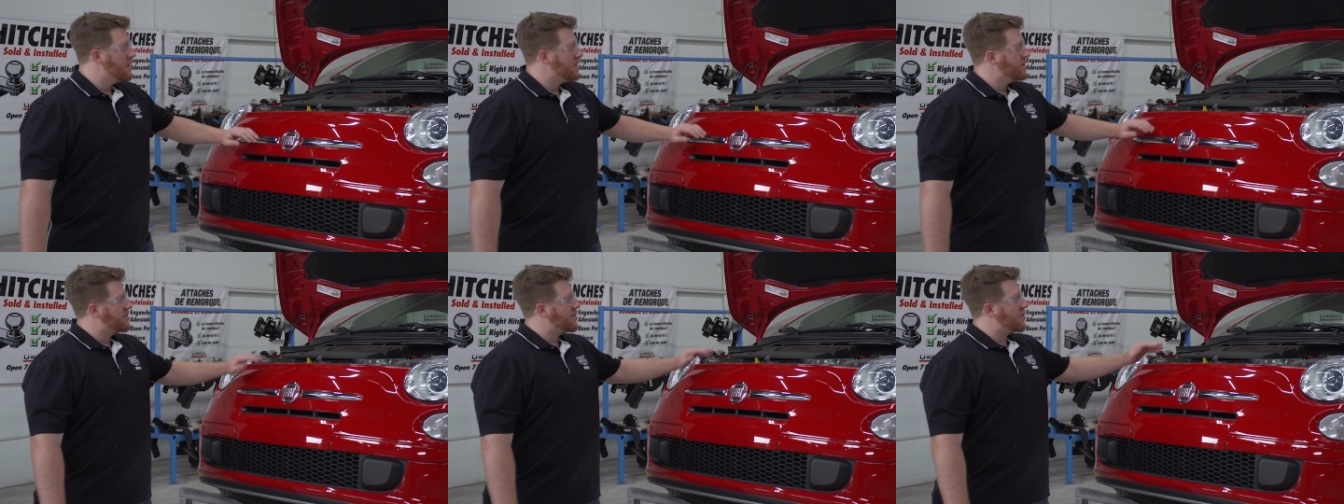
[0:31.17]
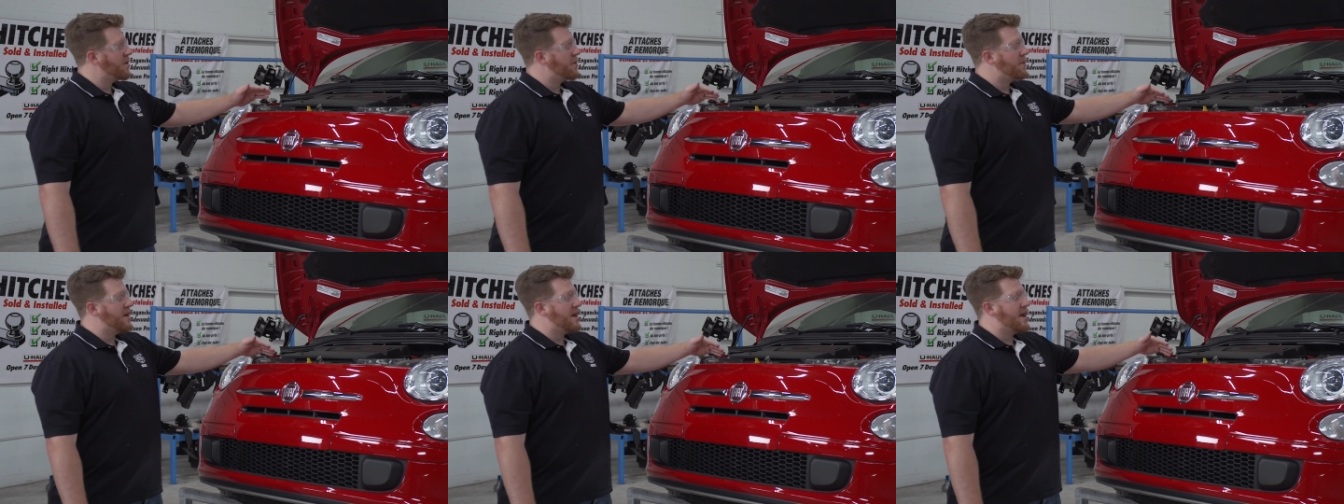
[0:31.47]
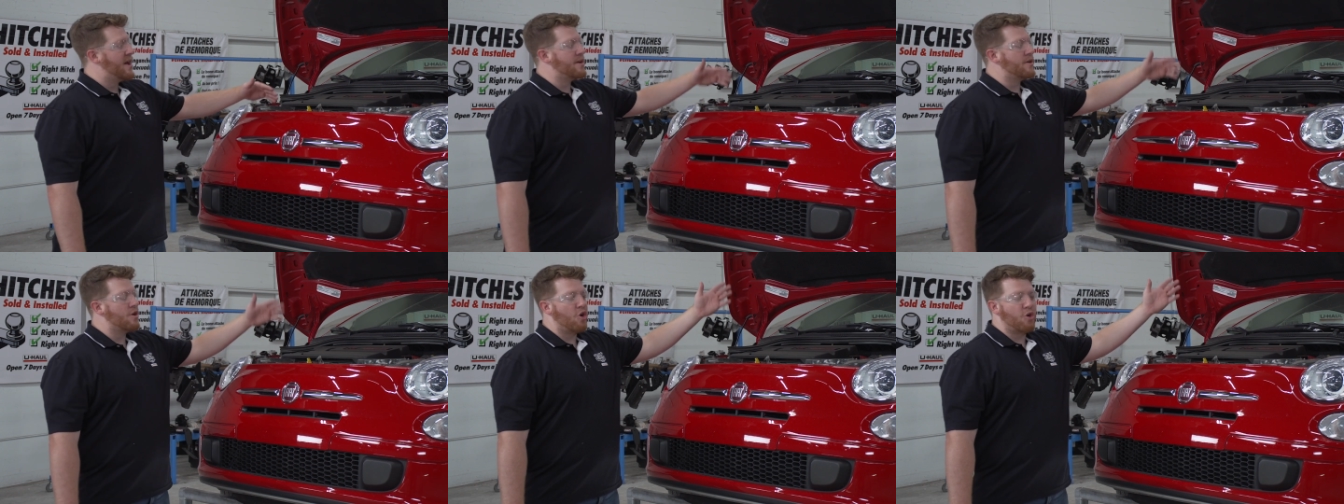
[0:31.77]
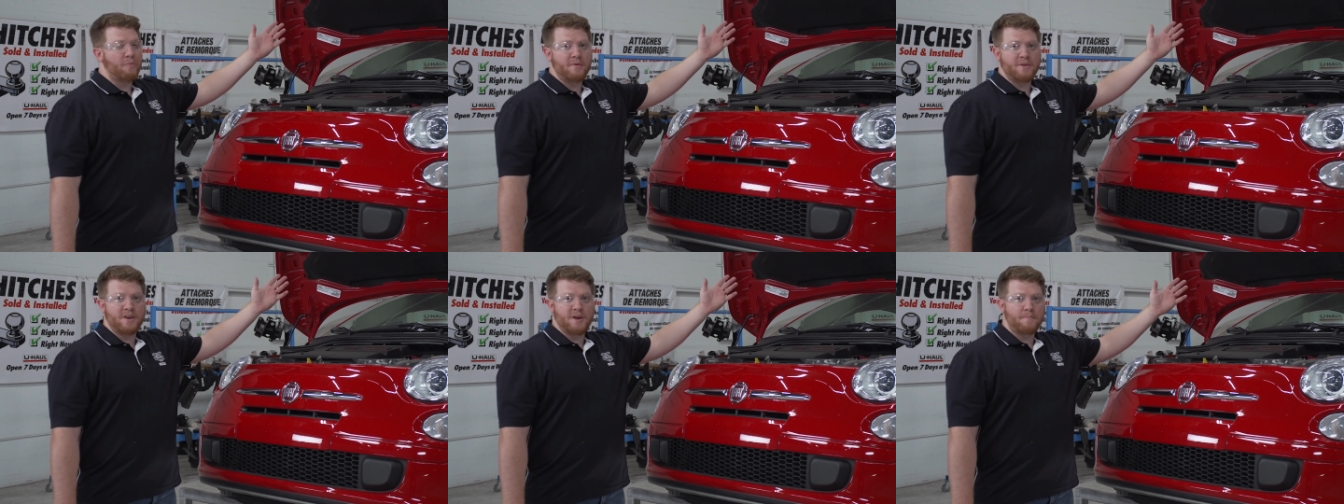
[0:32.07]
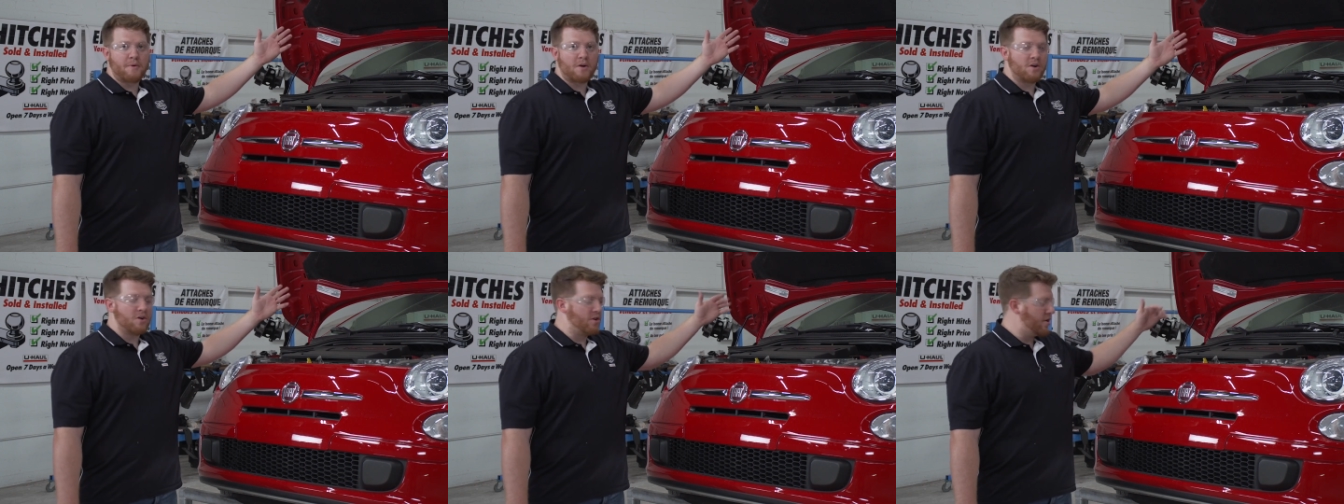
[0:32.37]
So we went ahead and opened
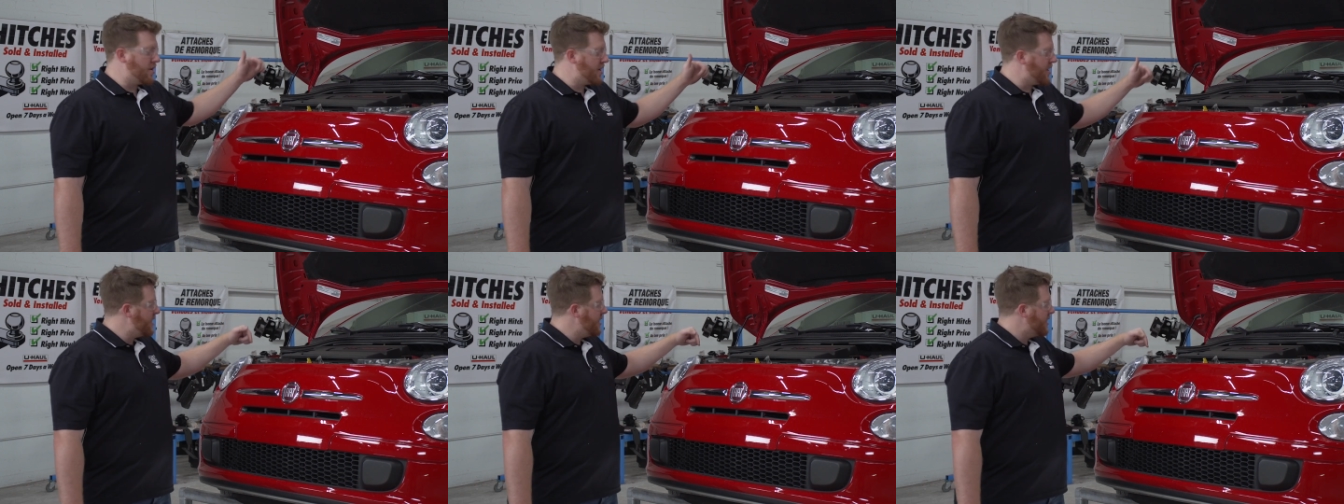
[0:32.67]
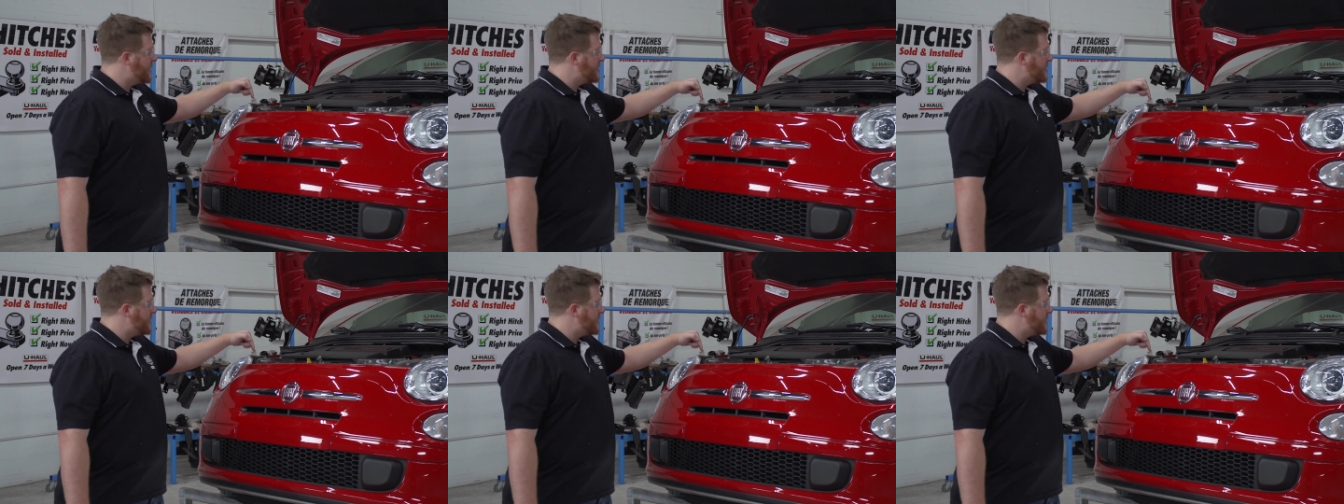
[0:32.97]
up our hood